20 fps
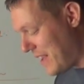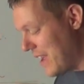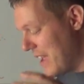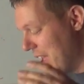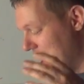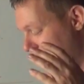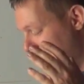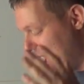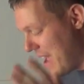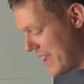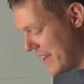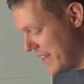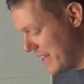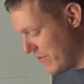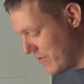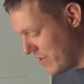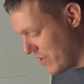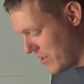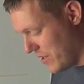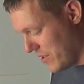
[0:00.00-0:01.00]

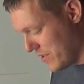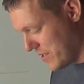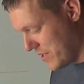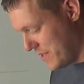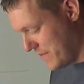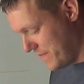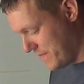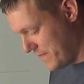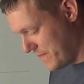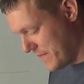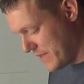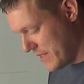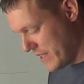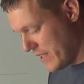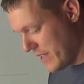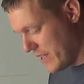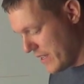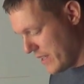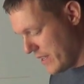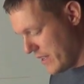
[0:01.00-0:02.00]
Any road.
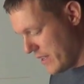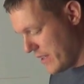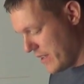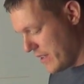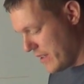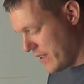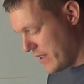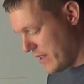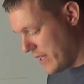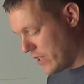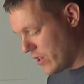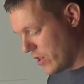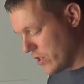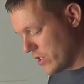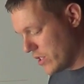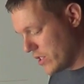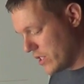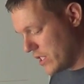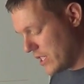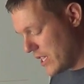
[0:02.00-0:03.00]
He goes
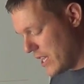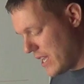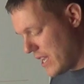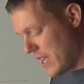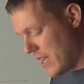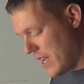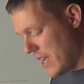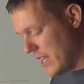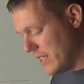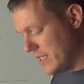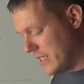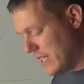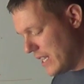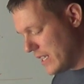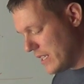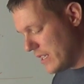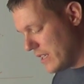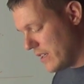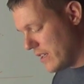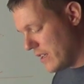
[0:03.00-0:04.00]
on to say, in
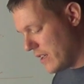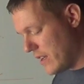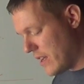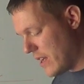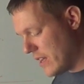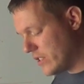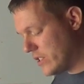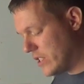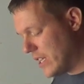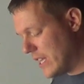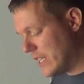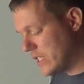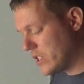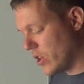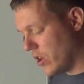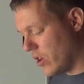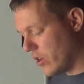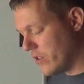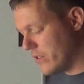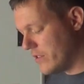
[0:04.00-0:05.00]
da at
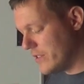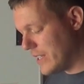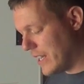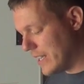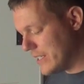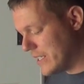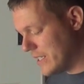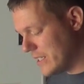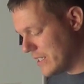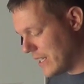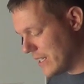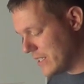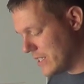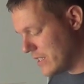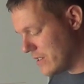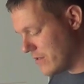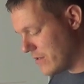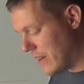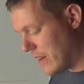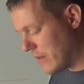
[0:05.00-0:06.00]
Daytona in
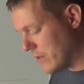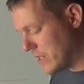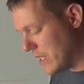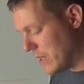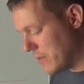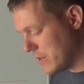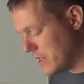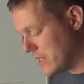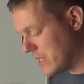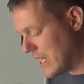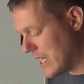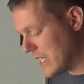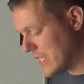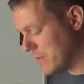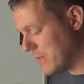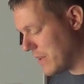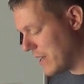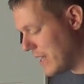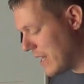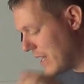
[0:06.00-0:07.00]
1993, I was able to
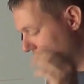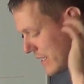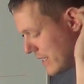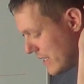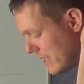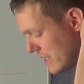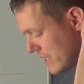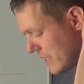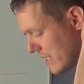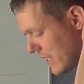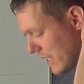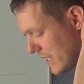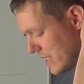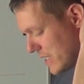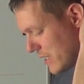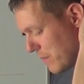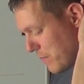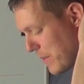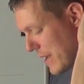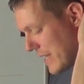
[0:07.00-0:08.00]
test my ideas
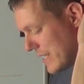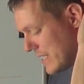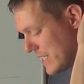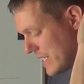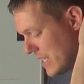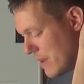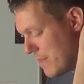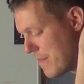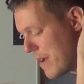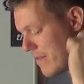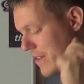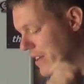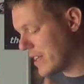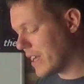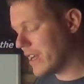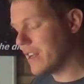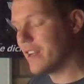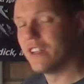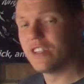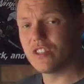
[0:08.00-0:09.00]
against the best in
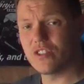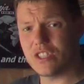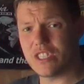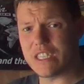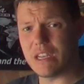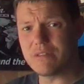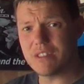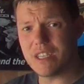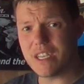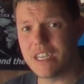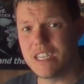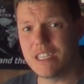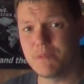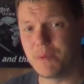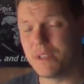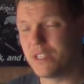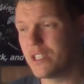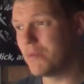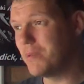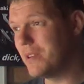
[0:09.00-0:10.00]
America. So it sounds like he's
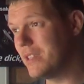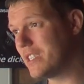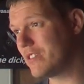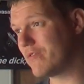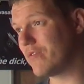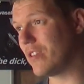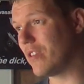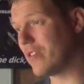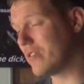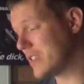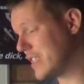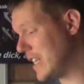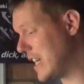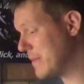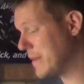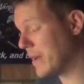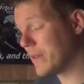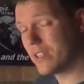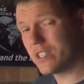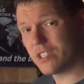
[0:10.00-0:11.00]
been doing this for a long
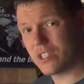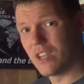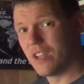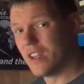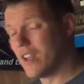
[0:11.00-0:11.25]
time now, this